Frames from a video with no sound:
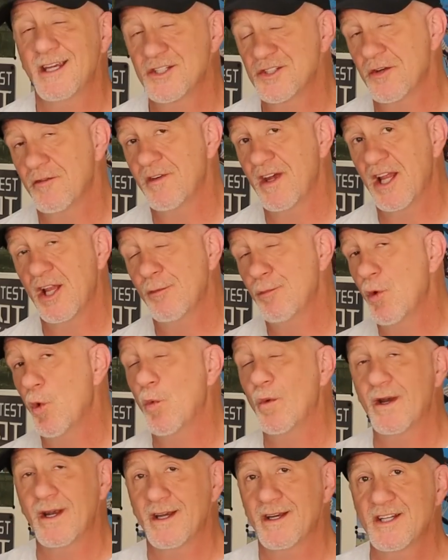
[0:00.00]
is available.
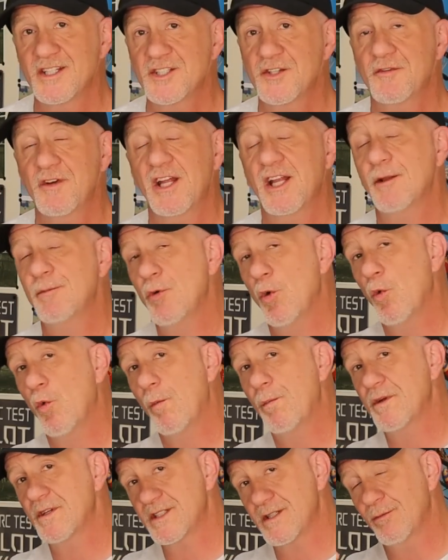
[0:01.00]
When it is available,
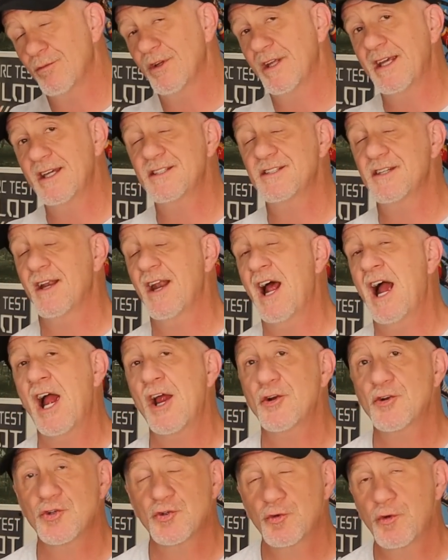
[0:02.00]
we'll put some links in
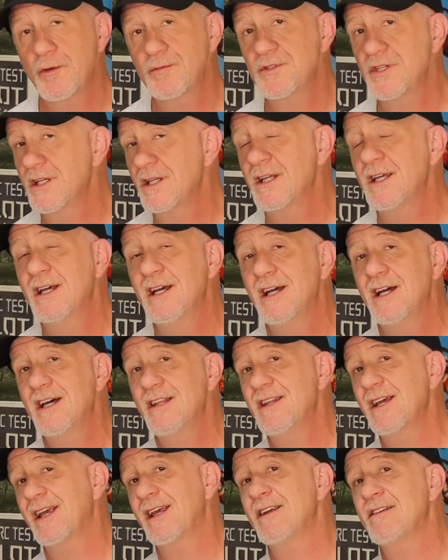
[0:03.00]
our description
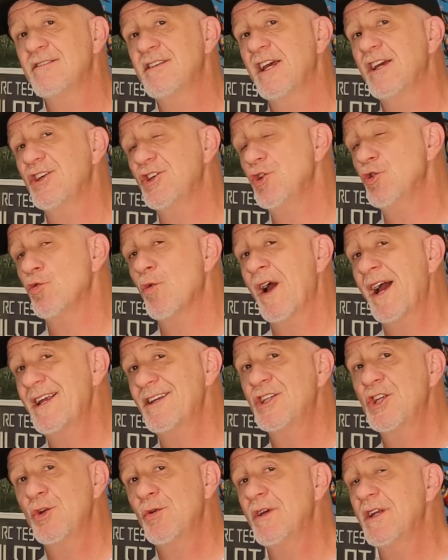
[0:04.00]
that can take you right
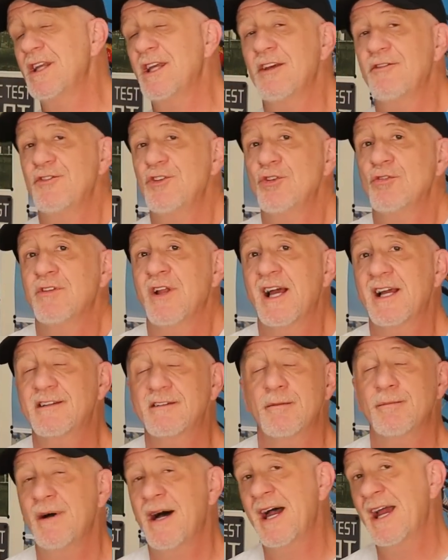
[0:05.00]
to it if you'd like
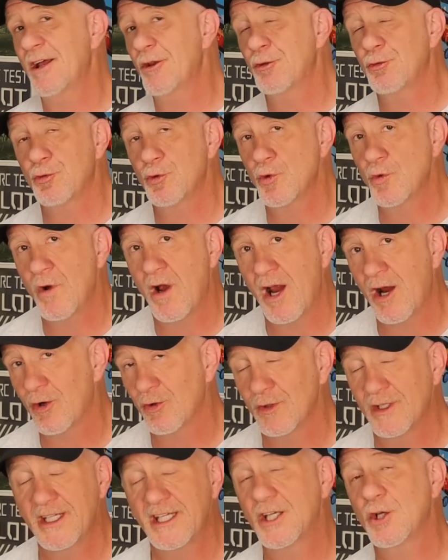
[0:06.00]
to buy it through our
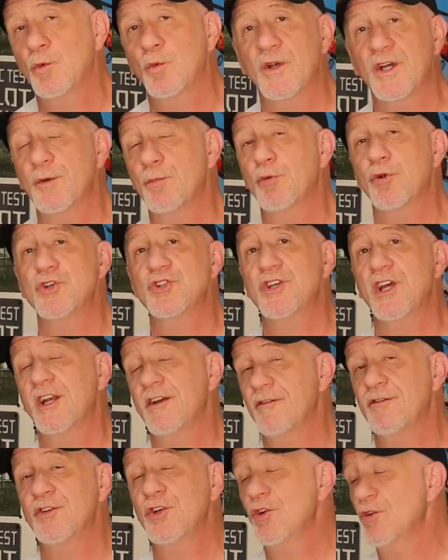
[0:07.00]
link. We'd appreciate it
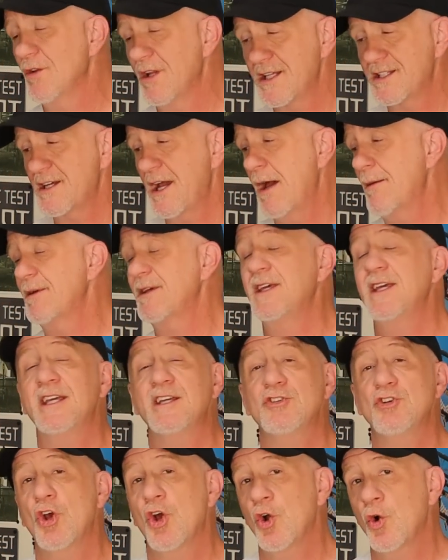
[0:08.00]
if you do. Let's Hobby
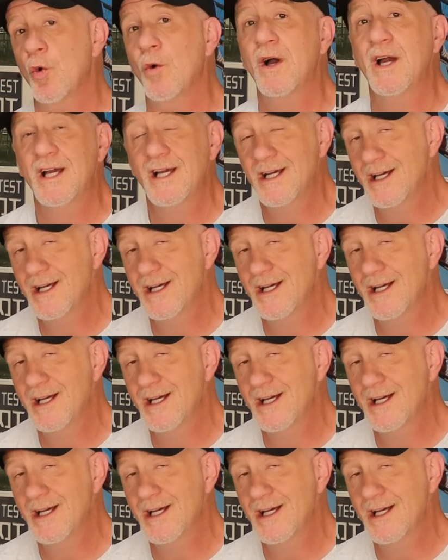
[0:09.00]
King know